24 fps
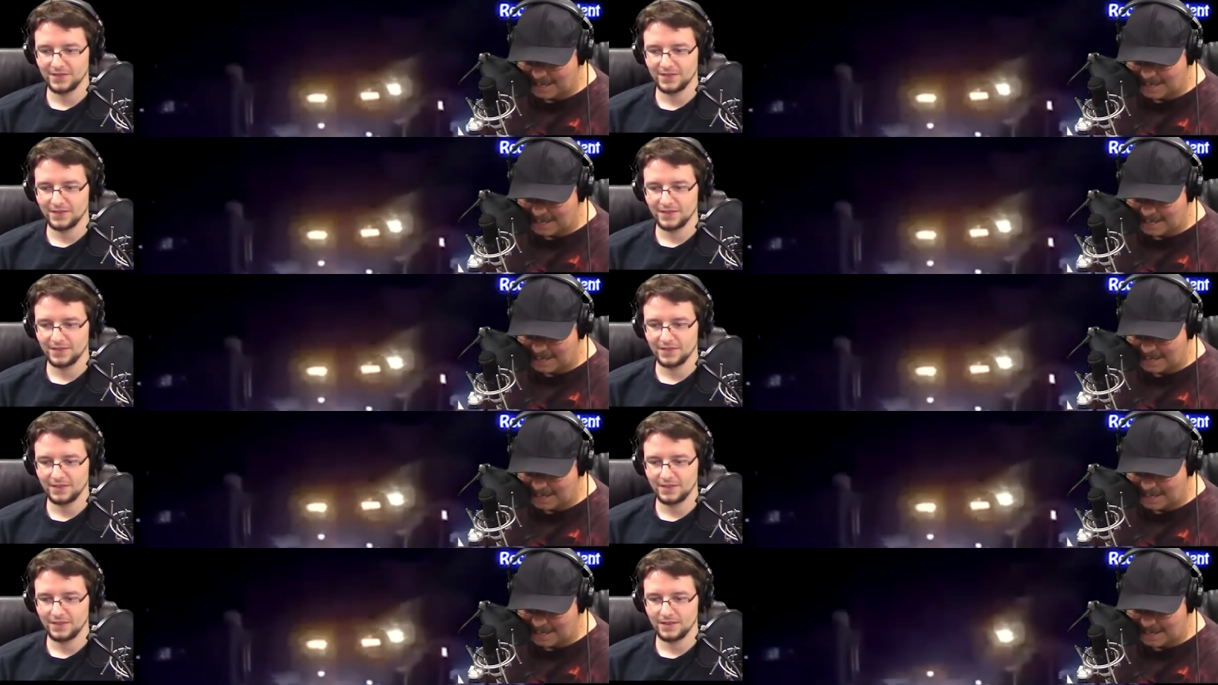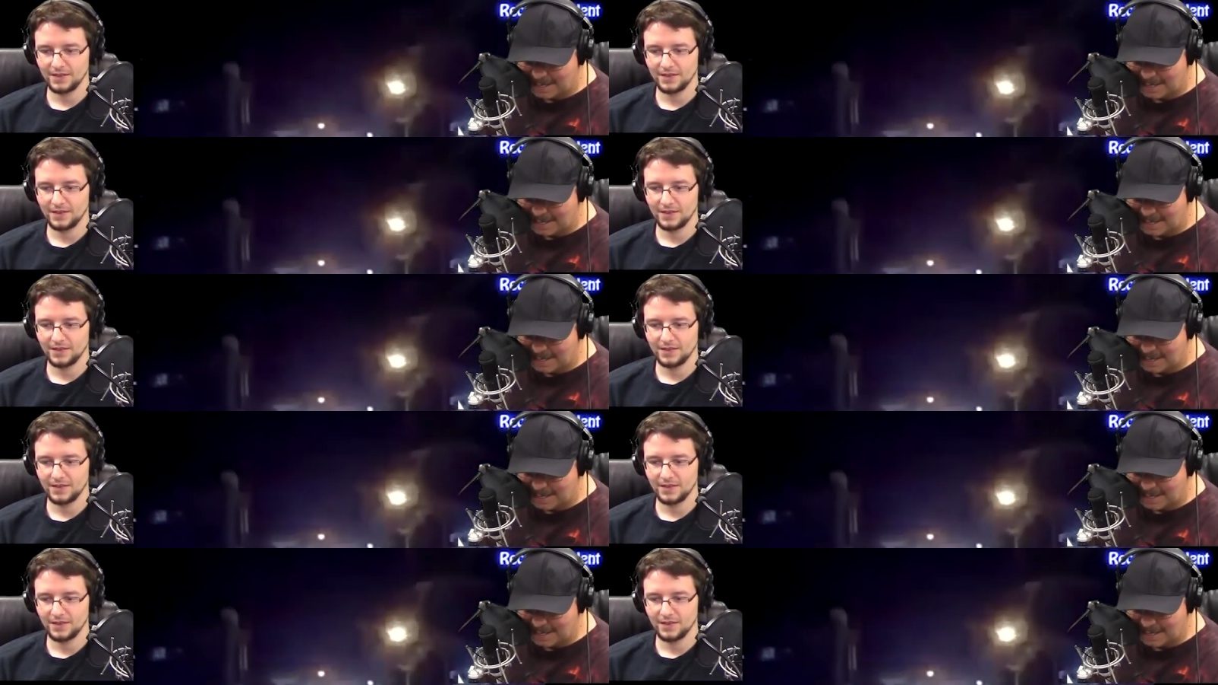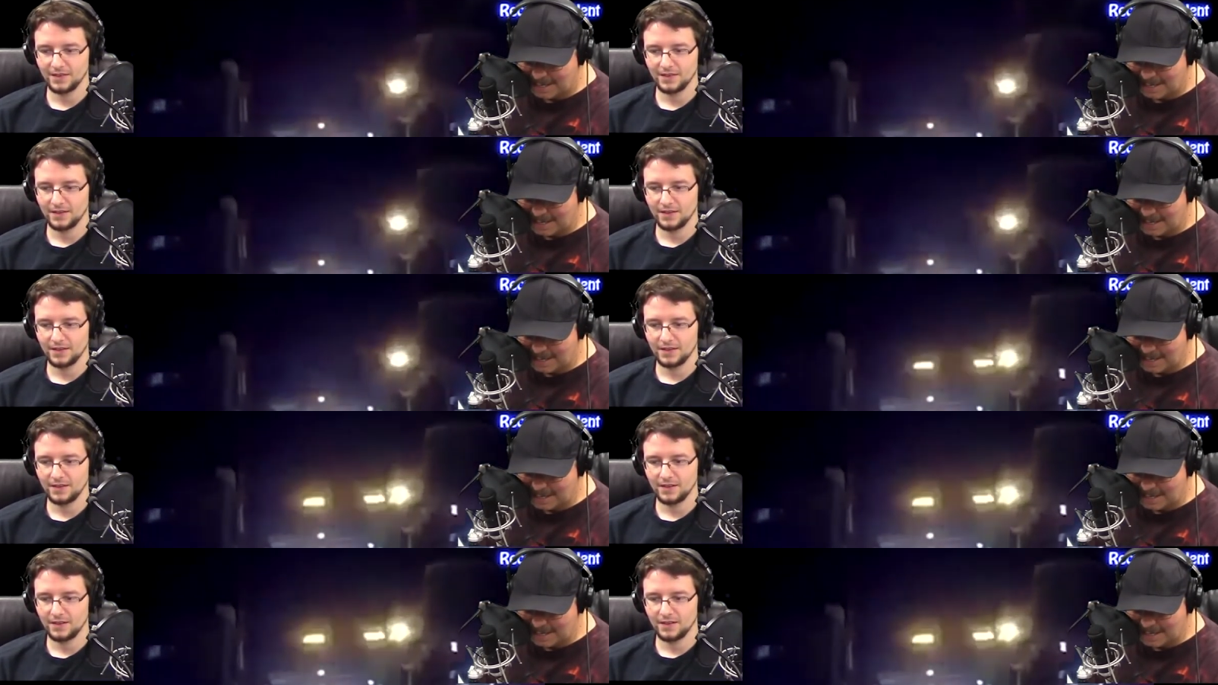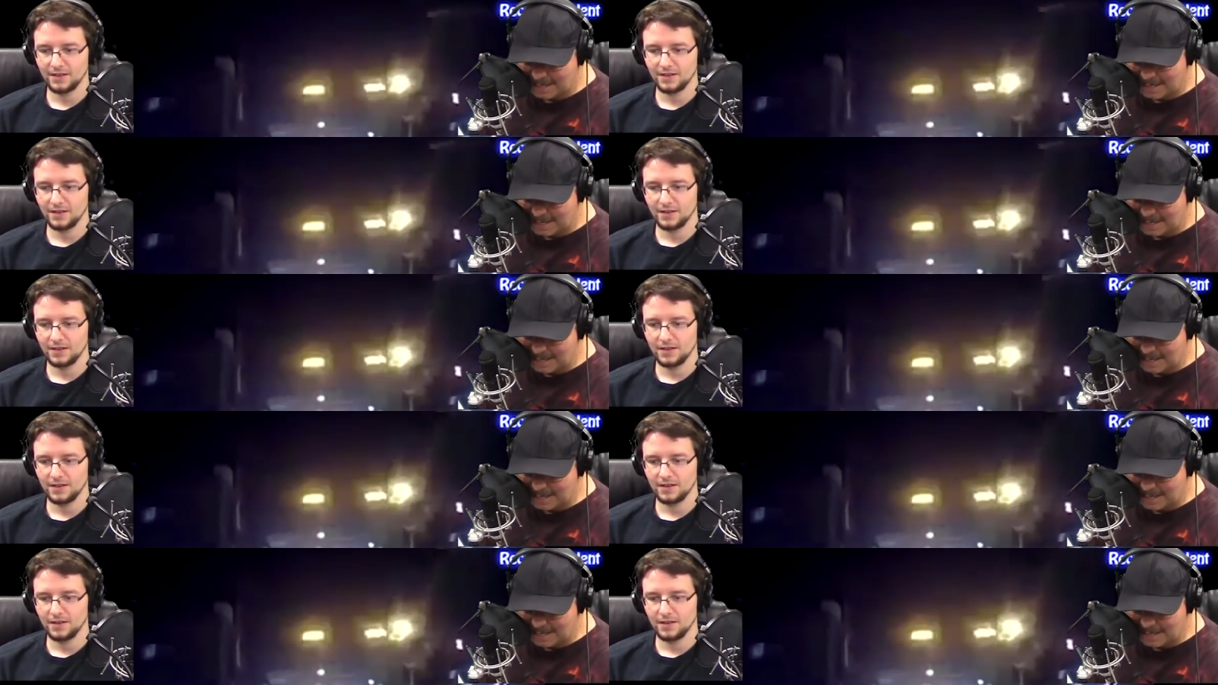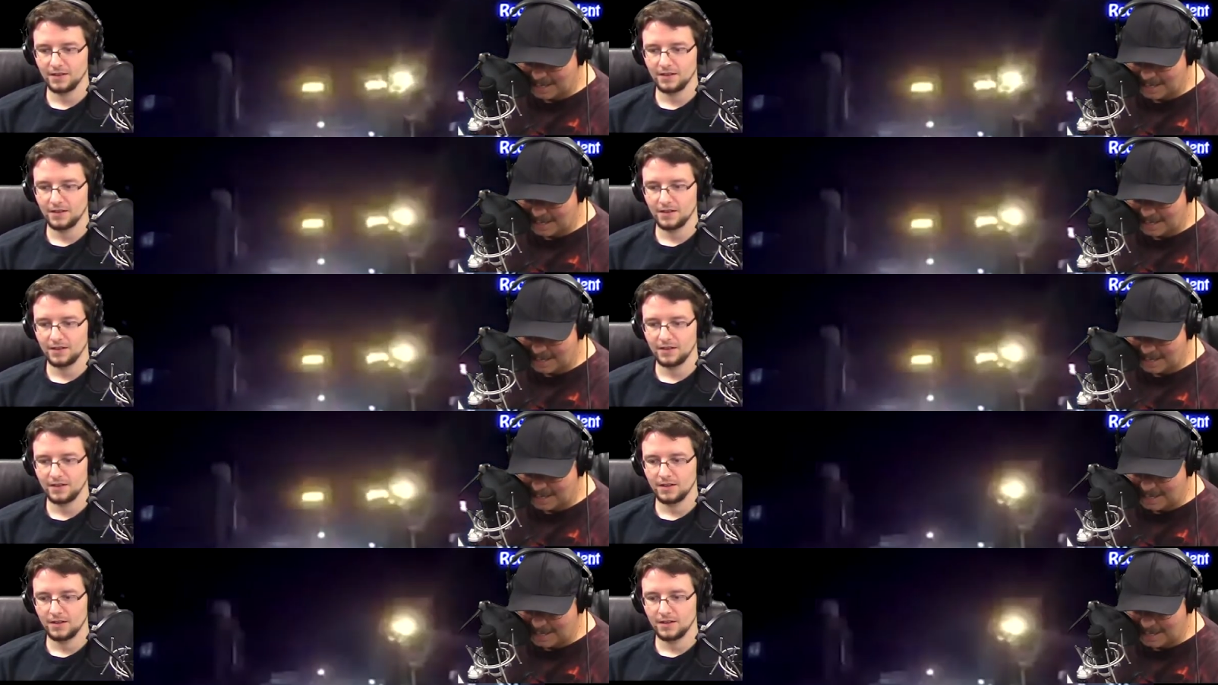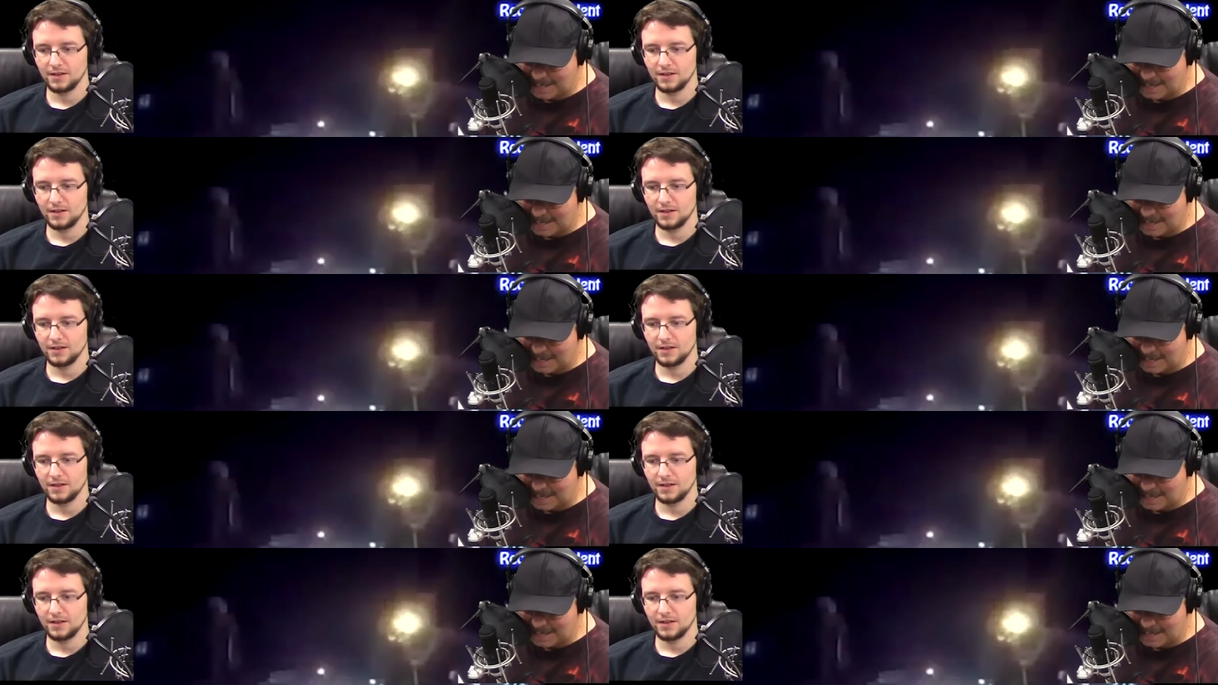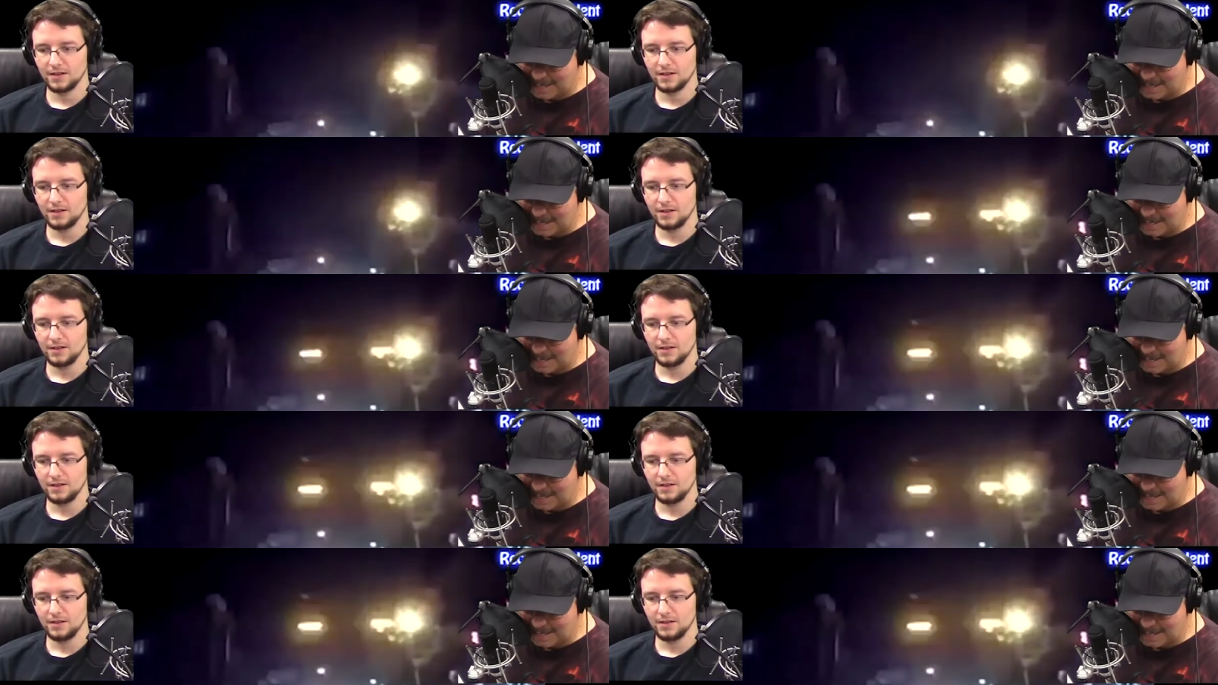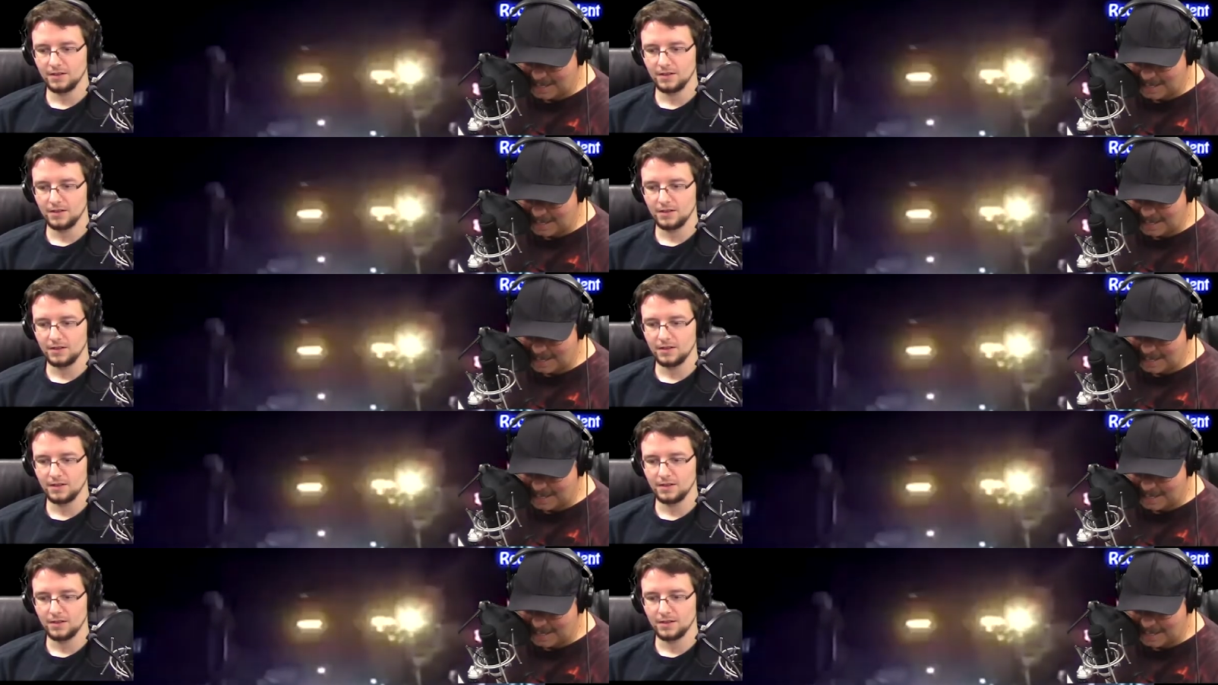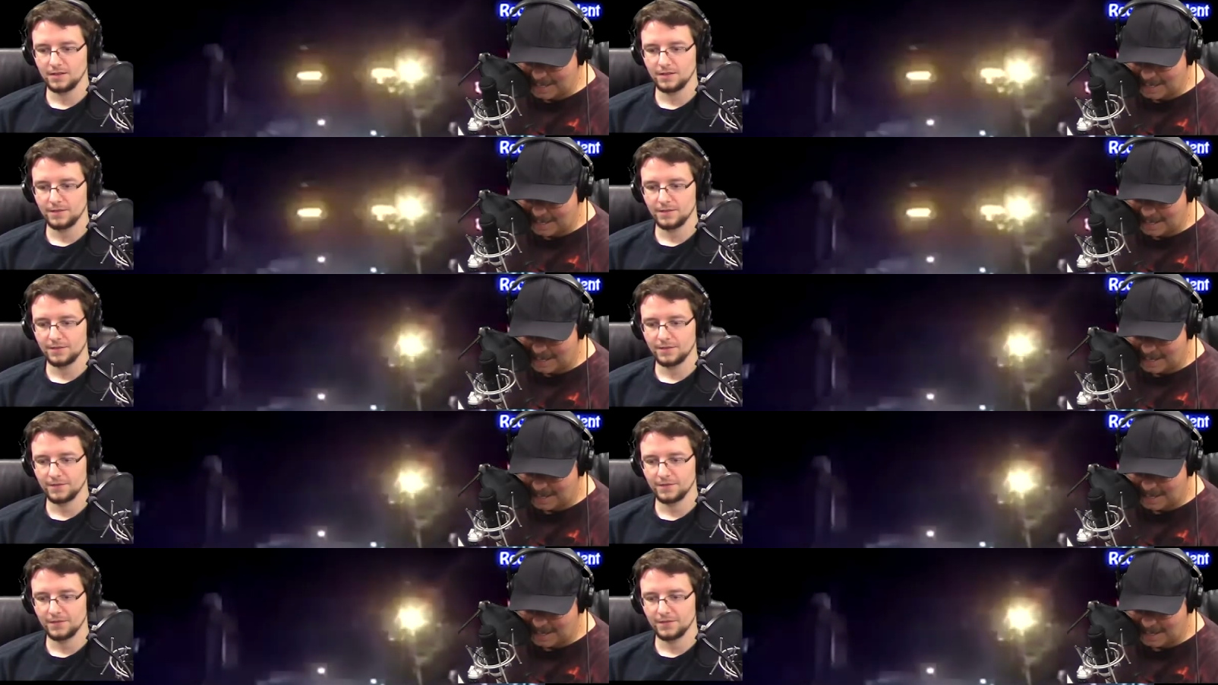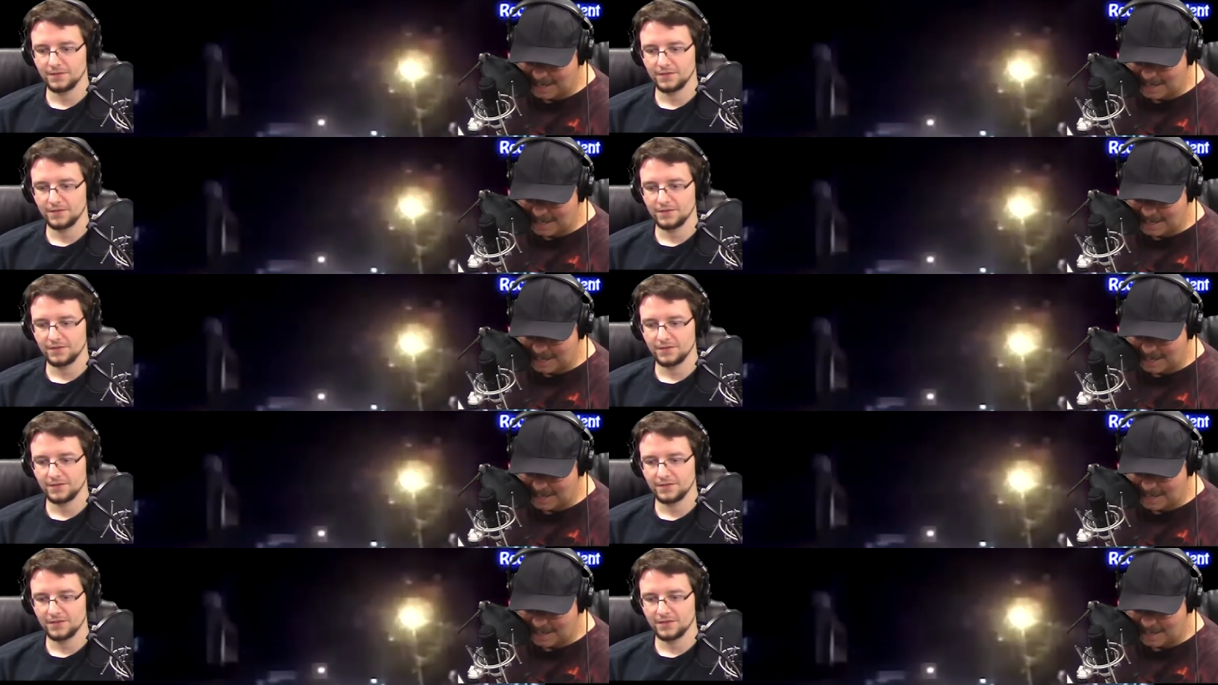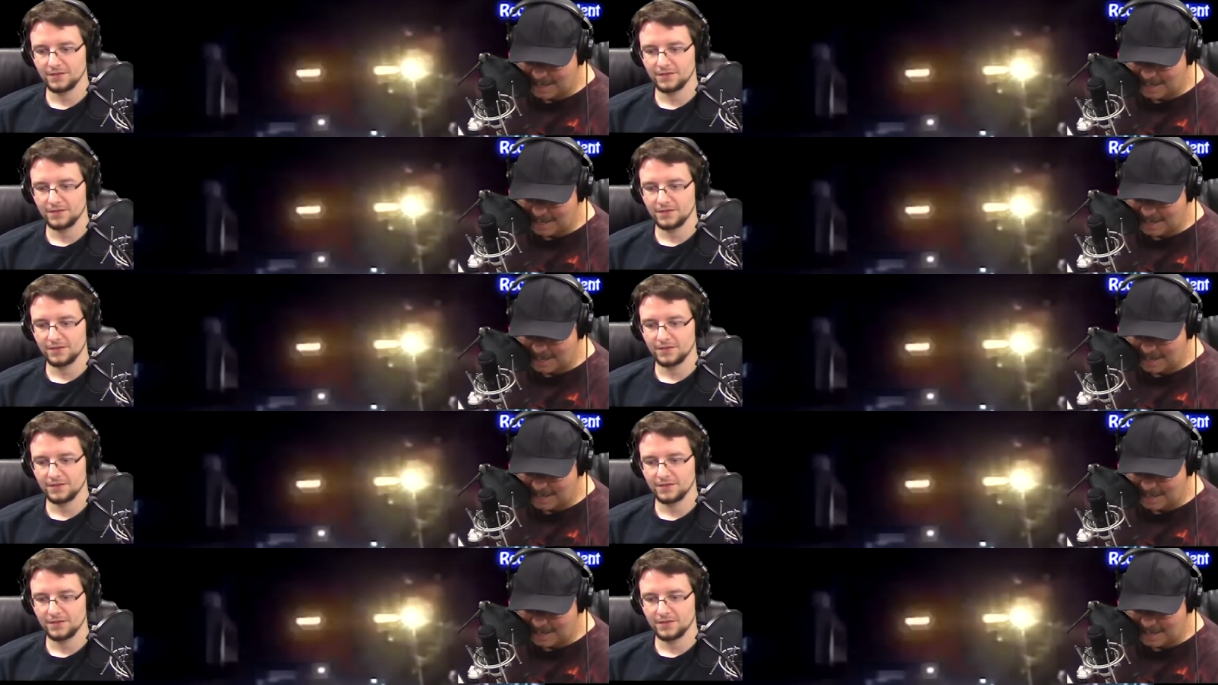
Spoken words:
Nobody speaks.